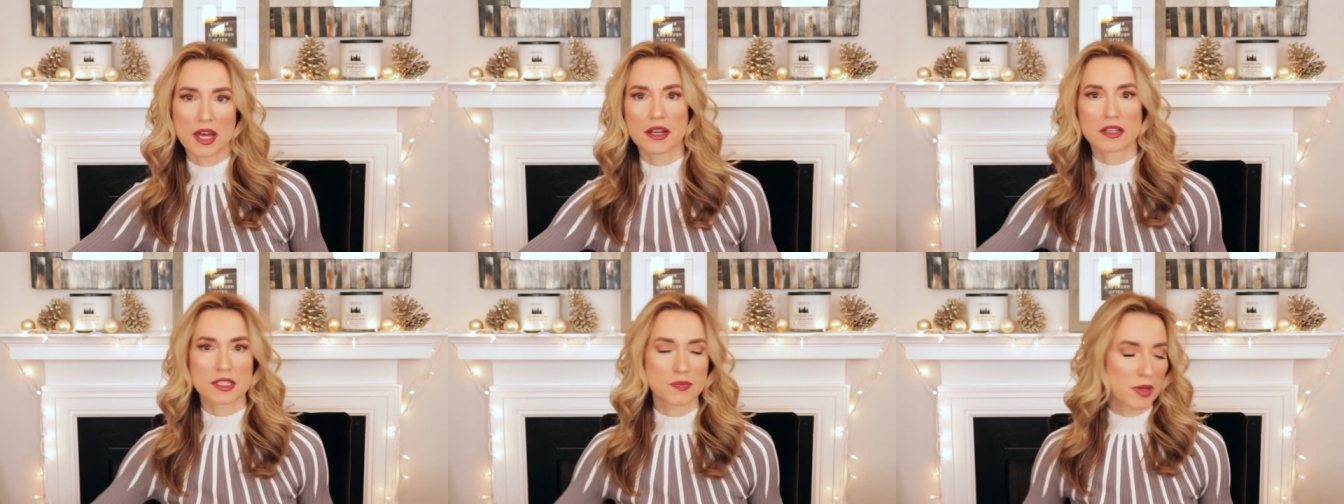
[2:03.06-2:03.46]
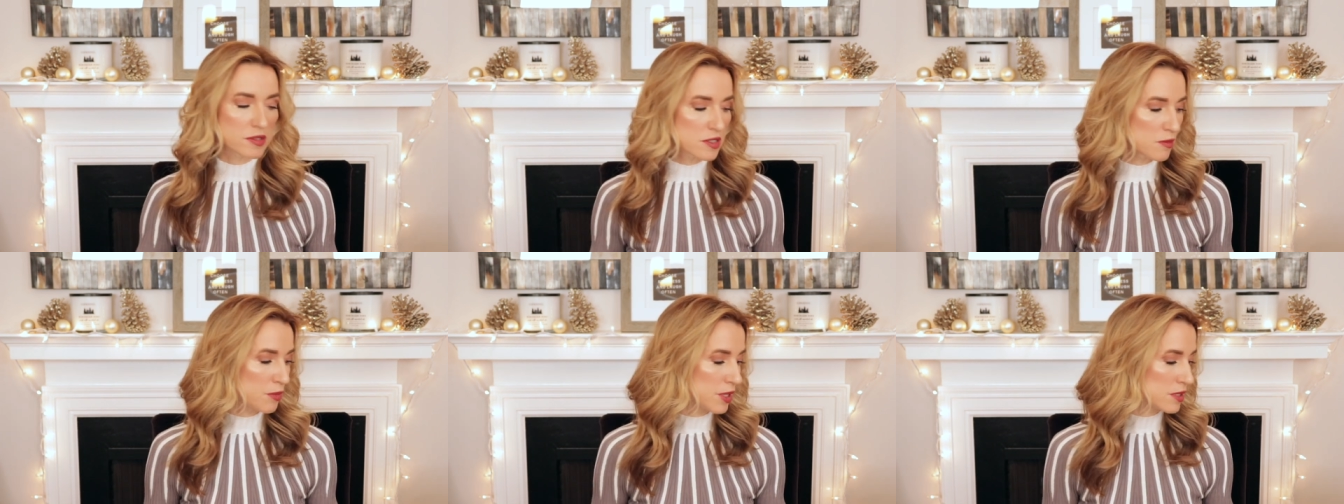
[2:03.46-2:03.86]
that
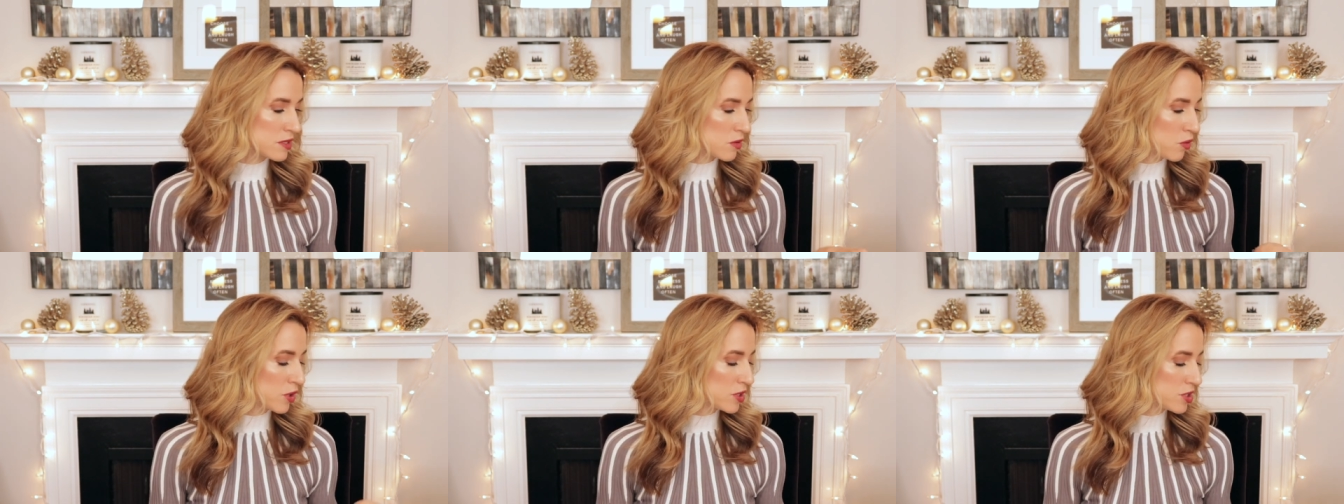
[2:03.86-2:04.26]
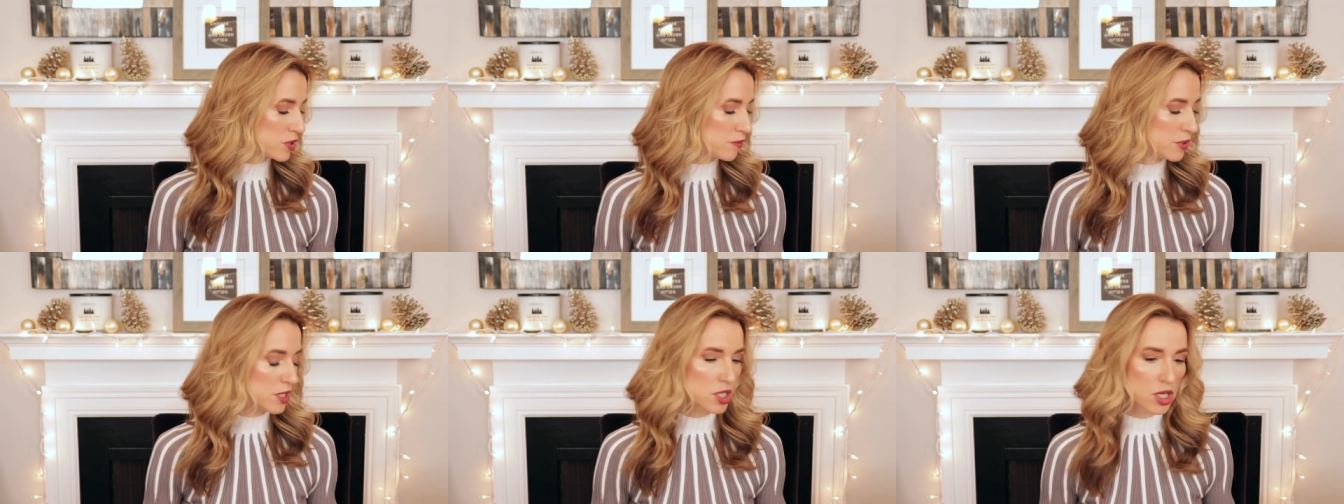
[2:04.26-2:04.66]
expensive, but it's going to
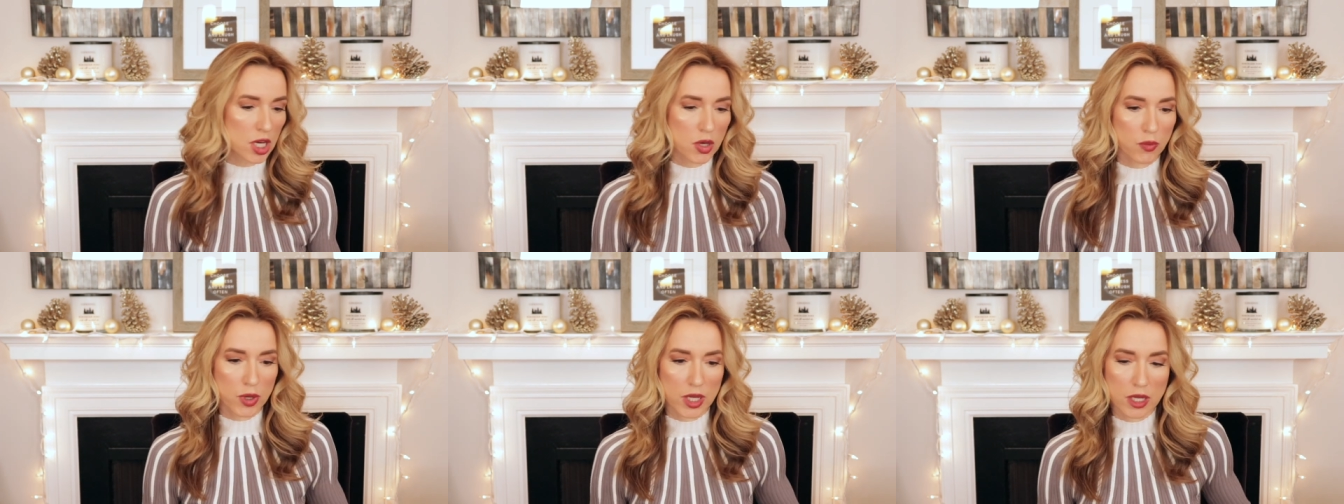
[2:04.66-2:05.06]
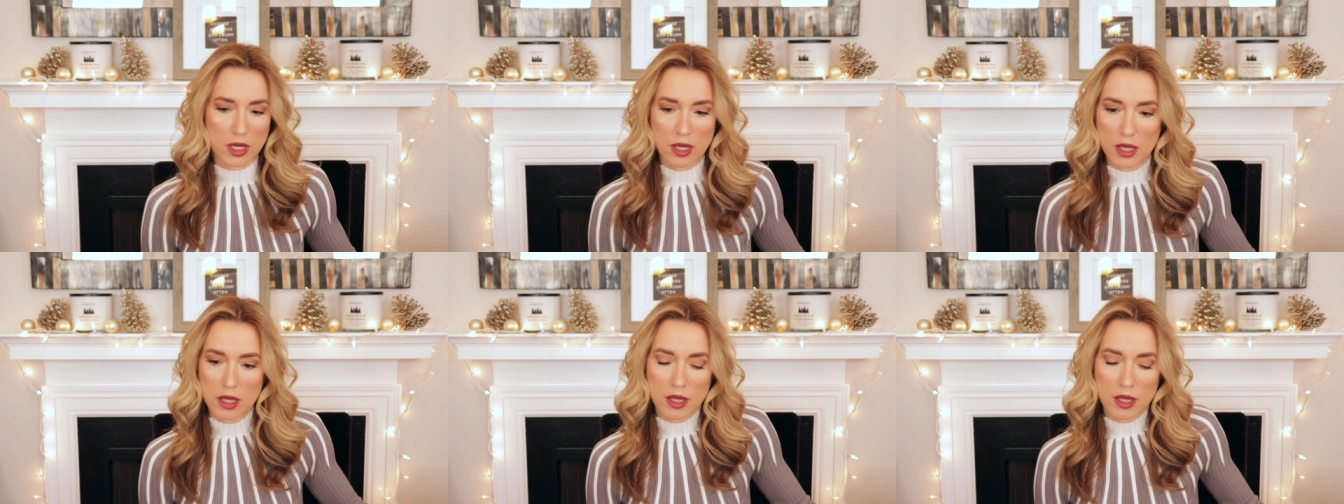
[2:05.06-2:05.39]
be going.